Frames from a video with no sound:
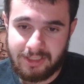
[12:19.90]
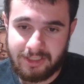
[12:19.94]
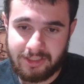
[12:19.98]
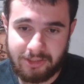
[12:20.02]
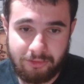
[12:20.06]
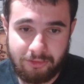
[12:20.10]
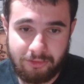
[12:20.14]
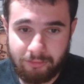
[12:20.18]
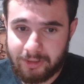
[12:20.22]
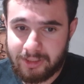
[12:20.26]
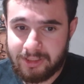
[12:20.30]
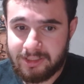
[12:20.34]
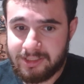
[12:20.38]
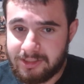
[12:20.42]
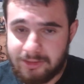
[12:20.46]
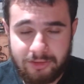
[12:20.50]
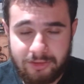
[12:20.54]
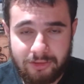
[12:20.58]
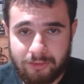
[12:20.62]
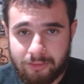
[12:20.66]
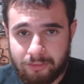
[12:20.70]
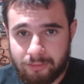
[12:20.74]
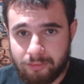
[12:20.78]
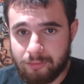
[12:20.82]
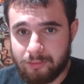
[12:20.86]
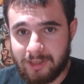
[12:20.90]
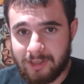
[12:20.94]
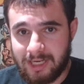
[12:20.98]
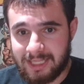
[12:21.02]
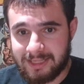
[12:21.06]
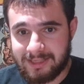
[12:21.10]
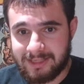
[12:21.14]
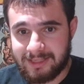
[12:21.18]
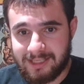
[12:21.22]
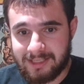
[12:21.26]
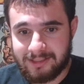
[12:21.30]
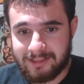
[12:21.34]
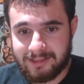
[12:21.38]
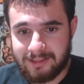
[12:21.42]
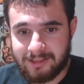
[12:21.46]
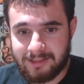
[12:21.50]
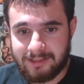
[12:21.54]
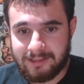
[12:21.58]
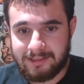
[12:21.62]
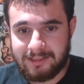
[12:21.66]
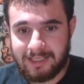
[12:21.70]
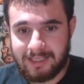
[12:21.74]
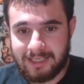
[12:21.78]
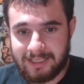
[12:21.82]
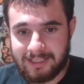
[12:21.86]
really do, at the end of the
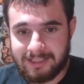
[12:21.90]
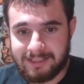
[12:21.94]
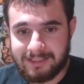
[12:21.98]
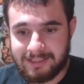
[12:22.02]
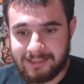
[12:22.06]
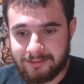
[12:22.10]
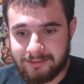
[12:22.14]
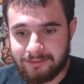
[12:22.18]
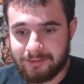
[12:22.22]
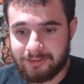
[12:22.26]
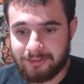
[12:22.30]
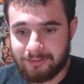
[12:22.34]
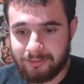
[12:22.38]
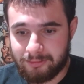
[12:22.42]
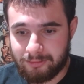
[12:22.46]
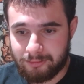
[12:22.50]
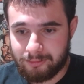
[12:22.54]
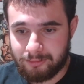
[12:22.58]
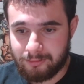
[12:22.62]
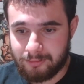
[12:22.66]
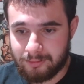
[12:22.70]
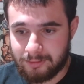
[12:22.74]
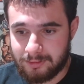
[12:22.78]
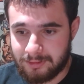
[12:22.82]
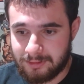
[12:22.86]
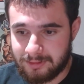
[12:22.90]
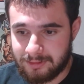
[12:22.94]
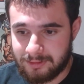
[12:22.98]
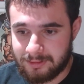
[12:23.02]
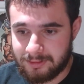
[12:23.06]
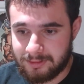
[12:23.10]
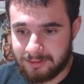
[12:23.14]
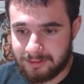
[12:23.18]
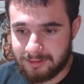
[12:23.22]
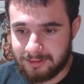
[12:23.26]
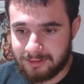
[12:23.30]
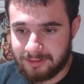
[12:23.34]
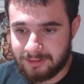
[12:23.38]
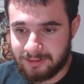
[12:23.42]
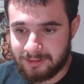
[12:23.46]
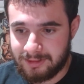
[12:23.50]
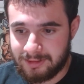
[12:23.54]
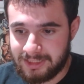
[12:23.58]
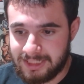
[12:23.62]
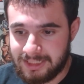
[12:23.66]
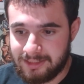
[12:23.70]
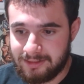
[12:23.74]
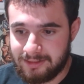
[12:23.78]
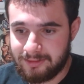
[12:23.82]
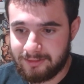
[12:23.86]
day, need
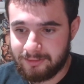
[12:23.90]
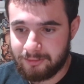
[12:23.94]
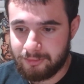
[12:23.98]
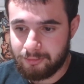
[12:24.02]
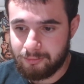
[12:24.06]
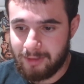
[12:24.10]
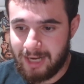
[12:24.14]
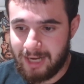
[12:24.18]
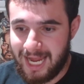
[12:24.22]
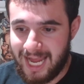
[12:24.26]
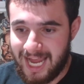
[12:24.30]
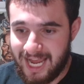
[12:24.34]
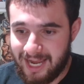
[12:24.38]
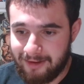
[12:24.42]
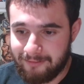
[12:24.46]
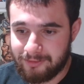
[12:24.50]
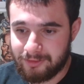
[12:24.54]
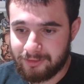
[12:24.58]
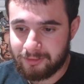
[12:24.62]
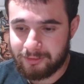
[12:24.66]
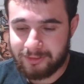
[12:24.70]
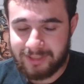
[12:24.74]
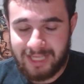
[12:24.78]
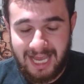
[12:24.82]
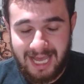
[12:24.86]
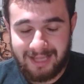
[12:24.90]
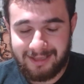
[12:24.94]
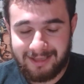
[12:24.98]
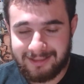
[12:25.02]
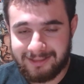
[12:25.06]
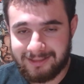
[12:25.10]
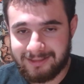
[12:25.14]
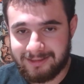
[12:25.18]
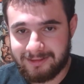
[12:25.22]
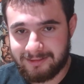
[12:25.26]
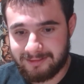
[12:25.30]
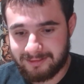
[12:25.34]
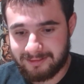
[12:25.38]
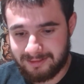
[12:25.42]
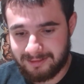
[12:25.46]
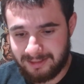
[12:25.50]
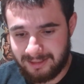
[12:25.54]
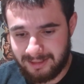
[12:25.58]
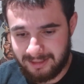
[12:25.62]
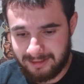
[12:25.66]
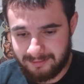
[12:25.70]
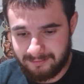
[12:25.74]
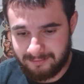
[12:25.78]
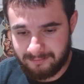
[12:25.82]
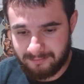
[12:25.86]
to have your talent
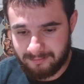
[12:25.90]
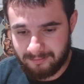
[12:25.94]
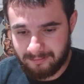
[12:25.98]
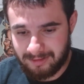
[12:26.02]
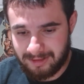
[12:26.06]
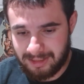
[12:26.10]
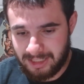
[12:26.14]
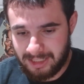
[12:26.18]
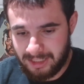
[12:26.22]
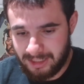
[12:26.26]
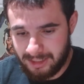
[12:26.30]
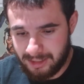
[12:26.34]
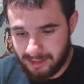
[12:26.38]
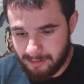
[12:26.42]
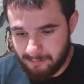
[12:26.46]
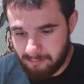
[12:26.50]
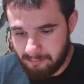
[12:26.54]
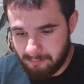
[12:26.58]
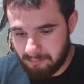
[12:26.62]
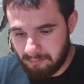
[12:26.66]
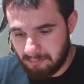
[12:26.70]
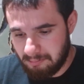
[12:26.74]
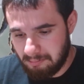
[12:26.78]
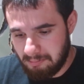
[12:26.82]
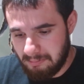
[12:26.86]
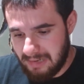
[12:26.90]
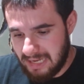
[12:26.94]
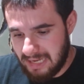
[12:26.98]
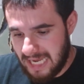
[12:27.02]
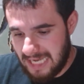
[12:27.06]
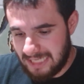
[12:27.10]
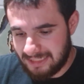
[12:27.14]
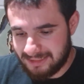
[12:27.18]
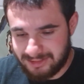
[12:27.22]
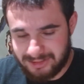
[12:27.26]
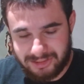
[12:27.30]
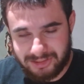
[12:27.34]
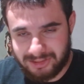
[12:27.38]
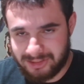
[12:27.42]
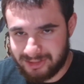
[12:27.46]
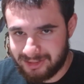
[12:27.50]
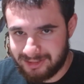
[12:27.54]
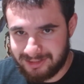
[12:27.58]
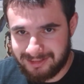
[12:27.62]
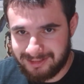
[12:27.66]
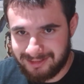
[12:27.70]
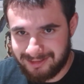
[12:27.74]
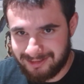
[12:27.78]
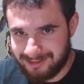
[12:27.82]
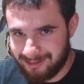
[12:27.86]
match
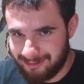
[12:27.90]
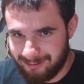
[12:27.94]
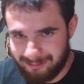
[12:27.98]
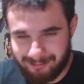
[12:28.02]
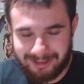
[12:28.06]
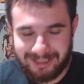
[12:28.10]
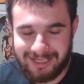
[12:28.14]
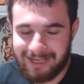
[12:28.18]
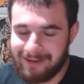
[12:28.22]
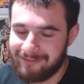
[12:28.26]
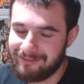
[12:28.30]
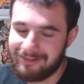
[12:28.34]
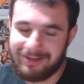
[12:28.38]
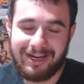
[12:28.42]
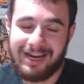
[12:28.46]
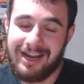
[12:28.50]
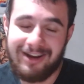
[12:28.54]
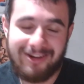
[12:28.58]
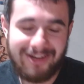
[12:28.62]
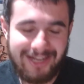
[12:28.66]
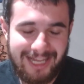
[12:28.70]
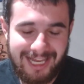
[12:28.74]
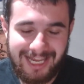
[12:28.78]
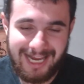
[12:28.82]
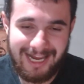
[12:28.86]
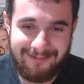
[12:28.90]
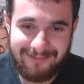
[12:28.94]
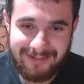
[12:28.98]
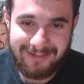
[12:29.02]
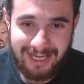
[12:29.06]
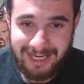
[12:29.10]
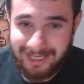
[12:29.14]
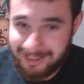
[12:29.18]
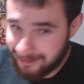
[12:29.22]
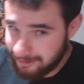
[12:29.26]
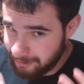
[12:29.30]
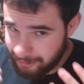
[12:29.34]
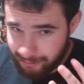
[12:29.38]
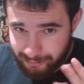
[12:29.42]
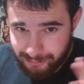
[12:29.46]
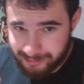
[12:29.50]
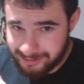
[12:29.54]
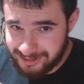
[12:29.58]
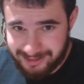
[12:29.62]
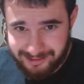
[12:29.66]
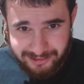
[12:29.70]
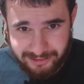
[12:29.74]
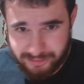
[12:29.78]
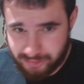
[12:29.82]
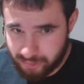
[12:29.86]
whatever. Okay, I'm kind of
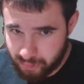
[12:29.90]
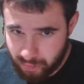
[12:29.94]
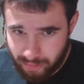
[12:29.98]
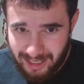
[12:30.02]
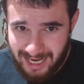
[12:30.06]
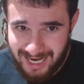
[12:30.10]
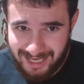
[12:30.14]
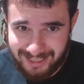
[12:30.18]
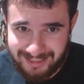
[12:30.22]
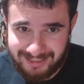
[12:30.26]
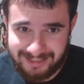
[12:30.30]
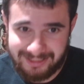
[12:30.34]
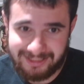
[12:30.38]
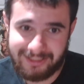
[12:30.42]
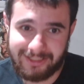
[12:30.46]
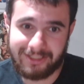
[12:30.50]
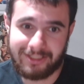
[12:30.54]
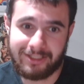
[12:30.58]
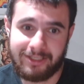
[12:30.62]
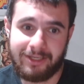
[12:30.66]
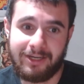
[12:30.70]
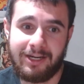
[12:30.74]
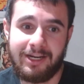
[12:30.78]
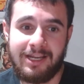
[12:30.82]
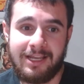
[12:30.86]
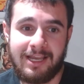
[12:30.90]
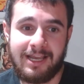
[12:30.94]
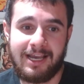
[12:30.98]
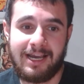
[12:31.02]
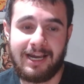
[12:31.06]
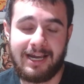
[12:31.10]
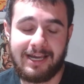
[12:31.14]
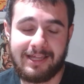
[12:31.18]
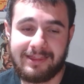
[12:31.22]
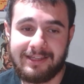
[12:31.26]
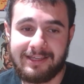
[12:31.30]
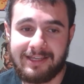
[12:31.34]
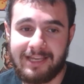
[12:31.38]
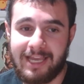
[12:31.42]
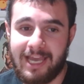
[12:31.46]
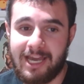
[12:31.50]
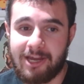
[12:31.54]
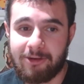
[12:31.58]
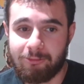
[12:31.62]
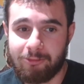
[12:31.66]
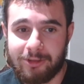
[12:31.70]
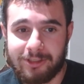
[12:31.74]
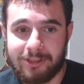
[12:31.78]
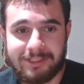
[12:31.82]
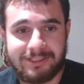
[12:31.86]
losing the track here. I think Ed
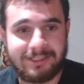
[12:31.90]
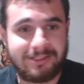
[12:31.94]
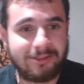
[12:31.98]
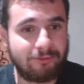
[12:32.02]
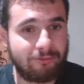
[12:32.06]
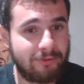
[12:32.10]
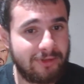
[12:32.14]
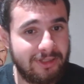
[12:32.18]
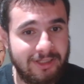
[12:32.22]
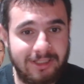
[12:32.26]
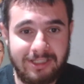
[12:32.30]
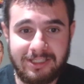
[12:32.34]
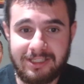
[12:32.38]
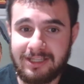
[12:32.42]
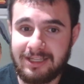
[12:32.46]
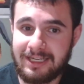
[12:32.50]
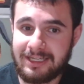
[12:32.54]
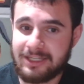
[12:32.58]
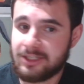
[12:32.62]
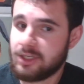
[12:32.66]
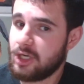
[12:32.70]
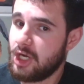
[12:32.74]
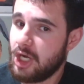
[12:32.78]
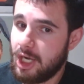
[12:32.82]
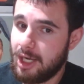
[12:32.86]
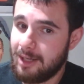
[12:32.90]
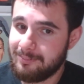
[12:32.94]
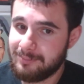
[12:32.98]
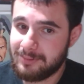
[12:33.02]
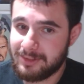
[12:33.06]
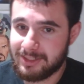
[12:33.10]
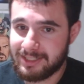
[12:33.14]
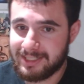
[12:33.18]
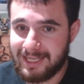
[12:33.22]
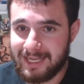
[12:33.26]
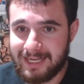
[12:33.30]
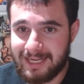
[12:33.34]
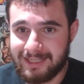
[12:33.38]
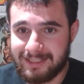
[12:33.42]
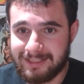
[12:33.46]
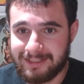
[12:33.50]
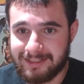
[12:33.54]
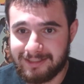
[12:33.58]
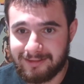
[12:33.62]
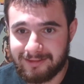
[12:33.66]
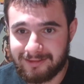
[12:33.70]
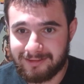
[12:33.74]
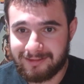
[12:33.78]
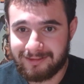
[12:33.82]
Wood is a really complicated